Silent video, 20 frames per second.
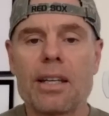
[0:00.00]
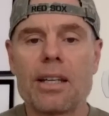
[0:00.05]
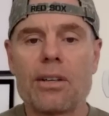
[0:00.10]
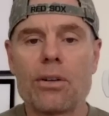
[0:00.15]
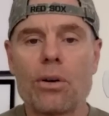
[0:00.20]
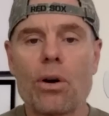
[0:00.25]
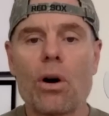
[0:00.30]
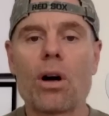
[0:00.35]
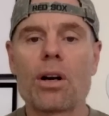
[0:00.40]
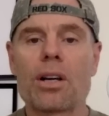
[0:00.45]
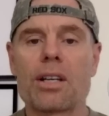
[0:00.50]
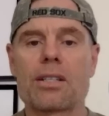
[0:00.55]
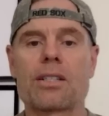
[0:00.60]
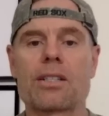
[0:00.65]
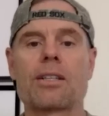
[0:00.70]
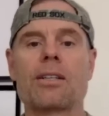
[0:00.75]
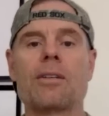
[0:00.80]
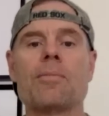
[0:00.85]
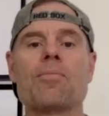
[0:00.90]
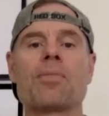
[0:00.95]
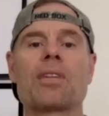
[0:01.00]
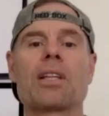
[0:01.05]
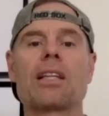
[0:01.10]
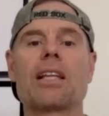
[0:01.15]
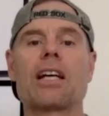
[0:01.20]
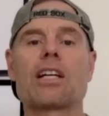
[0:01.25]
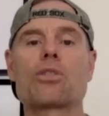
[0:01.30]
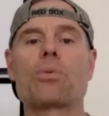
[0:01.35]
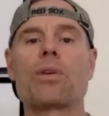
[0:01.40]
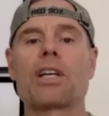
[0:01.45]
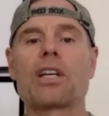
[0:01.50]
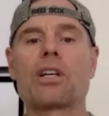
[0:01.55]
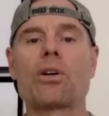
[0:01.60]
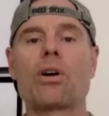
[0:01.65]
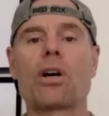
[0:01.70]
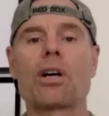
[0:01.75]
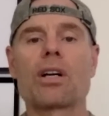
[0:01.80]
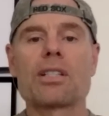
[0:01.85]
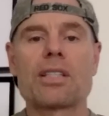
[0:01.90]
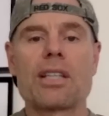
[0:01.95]
August. Last week in
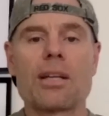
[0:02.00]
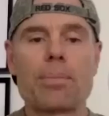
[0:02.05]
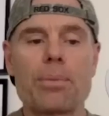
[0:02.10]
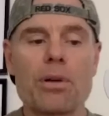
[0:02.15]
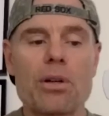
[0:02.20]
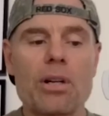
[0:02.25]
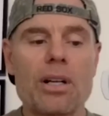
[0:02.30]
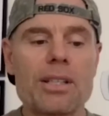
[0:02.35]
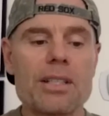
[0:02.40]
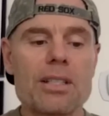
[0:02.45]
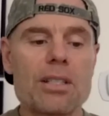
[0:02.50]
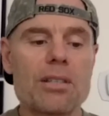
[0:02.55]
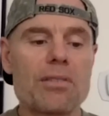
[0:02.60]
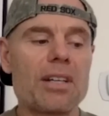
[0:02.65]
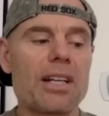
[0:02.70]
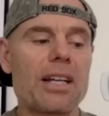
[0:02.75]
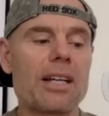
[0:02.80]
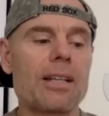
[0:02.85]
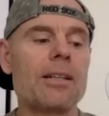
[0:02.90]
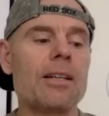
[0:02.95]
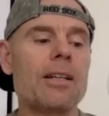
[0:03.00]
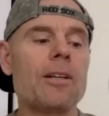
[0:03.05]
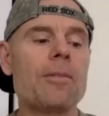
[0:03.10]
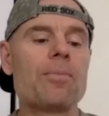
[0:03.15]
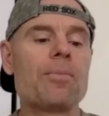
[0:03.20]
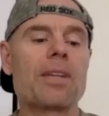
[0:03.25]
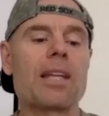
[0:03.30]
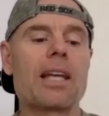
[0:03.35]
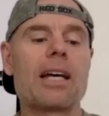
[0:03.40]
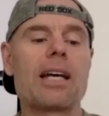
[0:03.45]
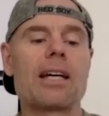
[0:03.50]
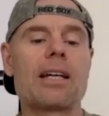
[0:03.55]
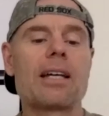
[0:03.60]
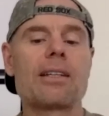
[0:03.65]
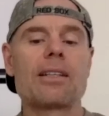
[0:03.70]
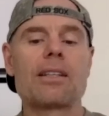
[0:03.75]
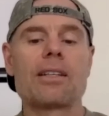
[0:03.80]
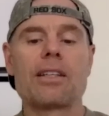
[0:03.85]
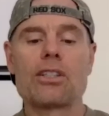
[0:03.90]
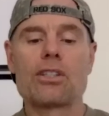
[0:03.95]
August, they put on this event,
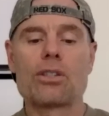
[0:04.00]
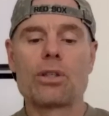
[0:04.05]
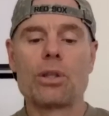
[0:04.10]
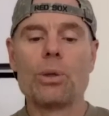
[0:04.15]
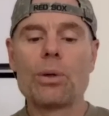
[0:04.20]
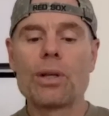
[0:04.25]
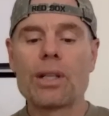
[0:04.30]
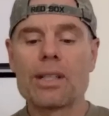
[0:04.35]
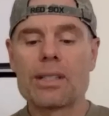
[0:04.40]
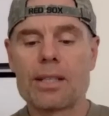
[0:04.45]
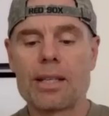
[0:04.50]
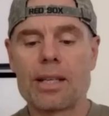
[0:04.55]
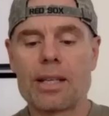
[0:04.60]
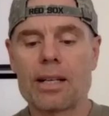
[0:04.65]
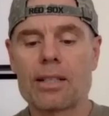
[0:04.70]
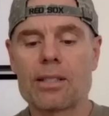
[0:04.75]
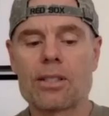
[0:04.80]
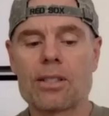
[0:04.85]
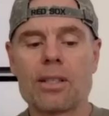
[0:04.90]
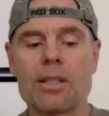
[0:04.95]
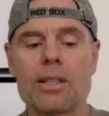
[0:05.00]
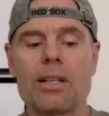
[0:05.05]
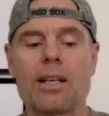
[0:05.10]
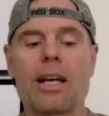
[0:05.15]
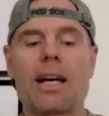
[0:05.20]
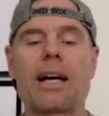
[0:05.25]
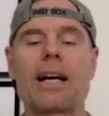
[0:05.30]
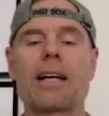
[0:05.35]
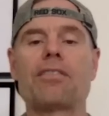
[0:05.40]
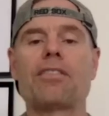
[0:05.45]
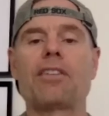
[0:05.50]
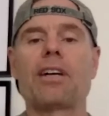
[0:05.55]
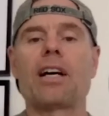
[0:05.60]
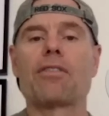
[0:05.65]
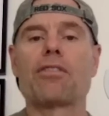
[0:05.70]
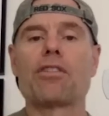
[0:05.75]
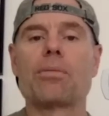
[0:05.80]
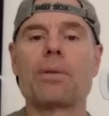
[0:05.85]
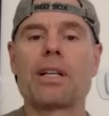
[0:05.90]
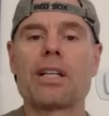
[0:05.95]
and these lunatics had
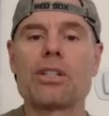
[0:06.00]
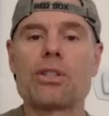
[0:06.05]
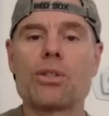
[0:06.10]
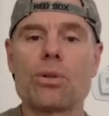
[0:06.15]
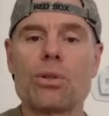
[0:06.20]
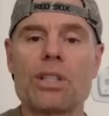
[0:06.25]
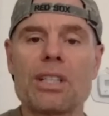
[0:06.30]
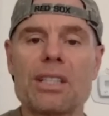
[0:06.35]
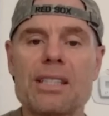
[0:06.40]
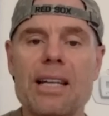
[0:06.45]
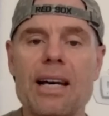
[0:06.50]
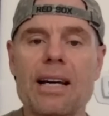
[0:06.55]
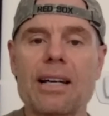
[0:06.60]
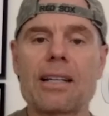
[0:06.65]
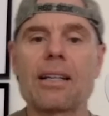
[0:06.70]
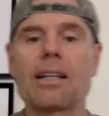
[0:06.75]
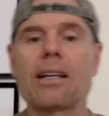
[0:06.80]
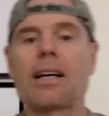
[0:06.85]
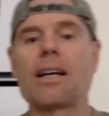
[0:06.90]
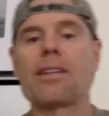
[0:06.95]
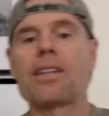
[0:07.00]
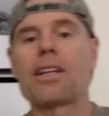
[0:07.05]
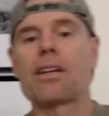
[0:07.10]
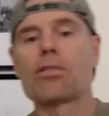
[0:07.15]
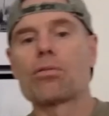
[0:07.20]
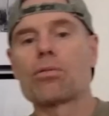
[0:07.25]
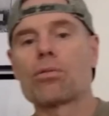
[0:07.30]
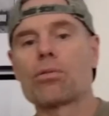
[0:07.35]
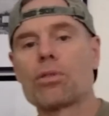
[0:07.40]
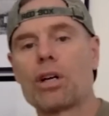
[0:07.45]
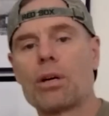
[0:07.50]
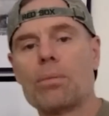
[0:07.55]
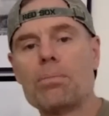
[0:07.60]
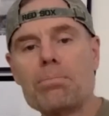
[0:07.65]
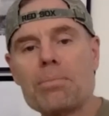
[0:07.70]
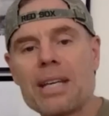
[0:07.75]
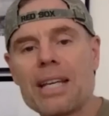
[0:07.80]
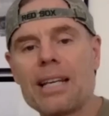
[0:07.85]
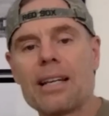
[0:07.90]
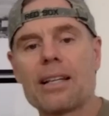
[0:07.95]
everybody do the DEKA and then
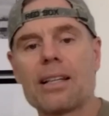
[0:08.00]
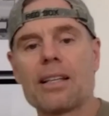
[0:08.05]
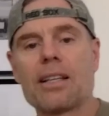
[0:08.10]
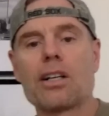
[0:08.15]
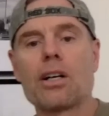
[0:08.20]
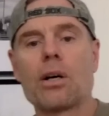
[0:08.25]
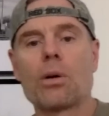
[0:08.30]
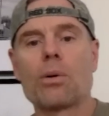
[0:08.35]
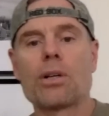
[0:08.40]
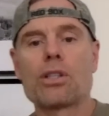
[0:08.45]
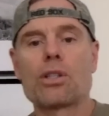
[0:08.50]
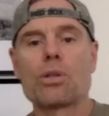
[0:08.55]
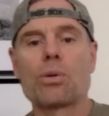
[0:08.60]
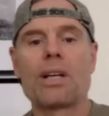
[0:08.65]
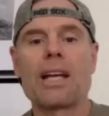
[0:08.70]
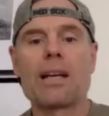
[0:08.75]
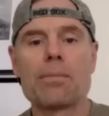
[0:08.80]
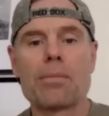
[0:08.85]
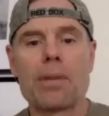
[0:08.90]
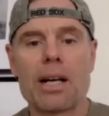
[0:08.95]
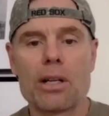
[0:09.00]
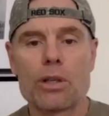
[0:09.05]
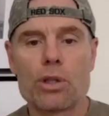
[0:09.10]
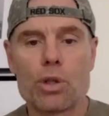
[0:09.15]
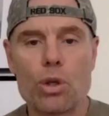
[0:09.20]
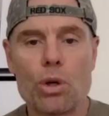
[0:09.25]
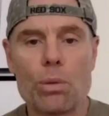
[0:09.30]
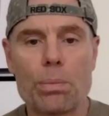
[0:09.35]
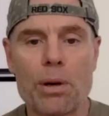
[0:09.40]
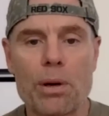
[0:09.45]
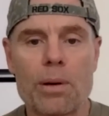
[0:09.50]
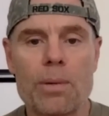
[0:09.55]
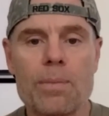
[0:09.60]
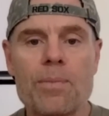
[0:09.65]
immediately go into an 8-mile super.